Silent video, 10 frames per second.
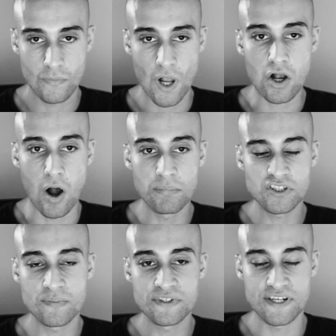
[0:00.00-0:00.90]

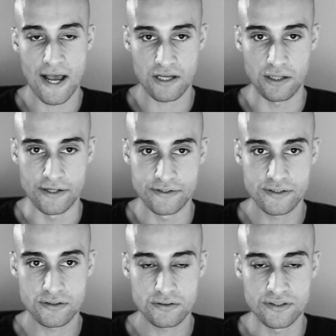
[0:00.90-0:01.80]
Accomplishments and
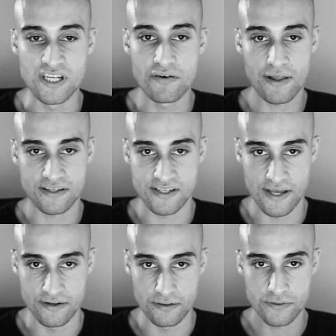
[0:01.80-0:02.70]
accolades. Dear
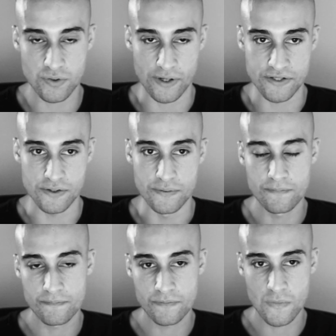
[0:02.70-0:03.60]
Alexander, 22.
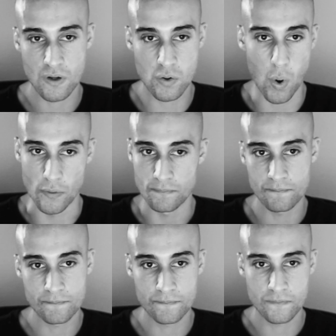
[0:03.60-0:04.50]
Quote
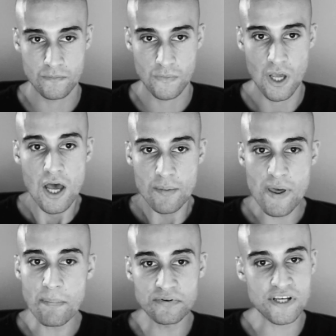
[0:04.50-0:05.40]

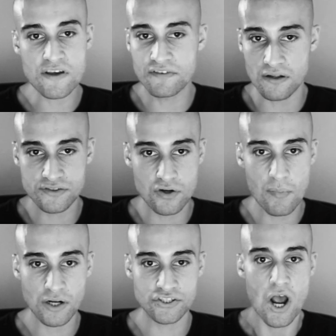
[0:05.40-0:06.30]
People say you've done so
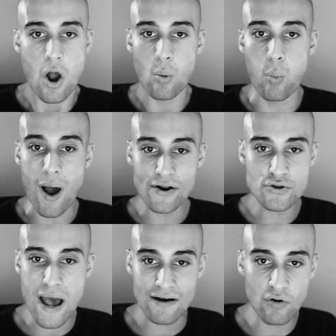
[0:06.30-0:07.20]
much. Why don't
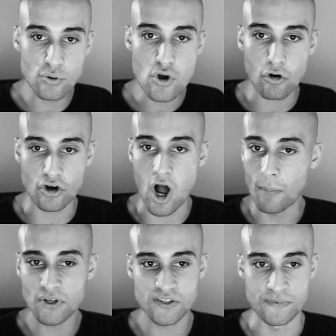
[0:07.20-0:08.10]
you have all your
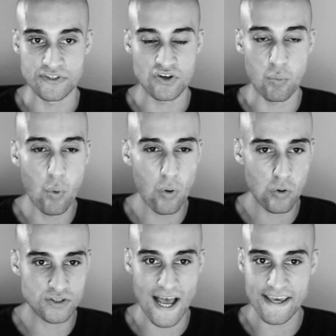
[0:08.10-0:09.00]
accomplishments and
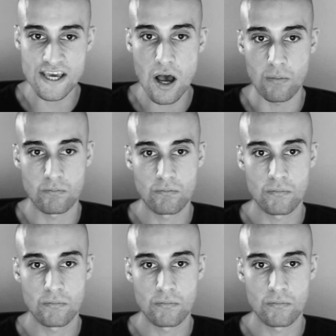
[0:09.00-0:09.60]
awards hanging up?